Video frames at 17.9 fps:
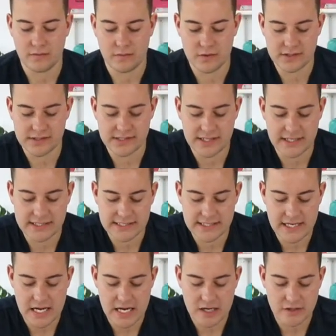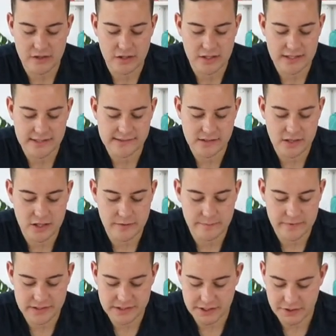We're selecting Iron On as
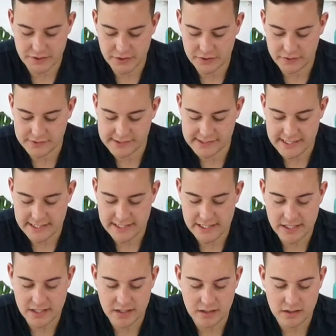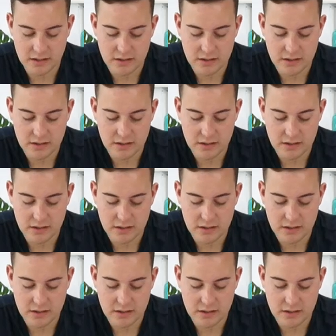our material setting.